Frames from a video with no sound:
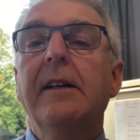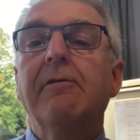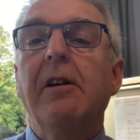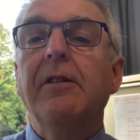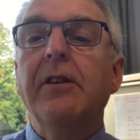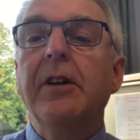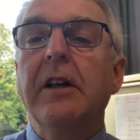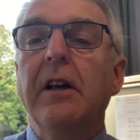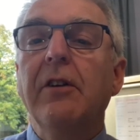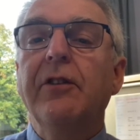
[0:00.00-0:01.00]
rather than
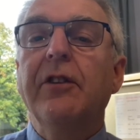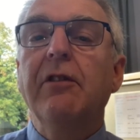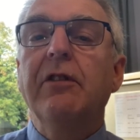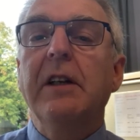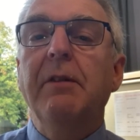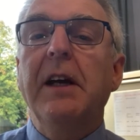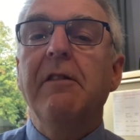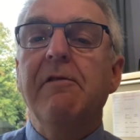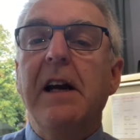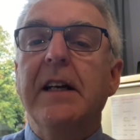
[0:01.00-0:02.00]
clothe those living
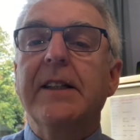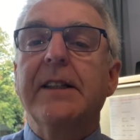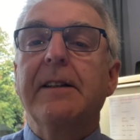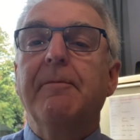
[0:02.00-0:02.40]
in rags.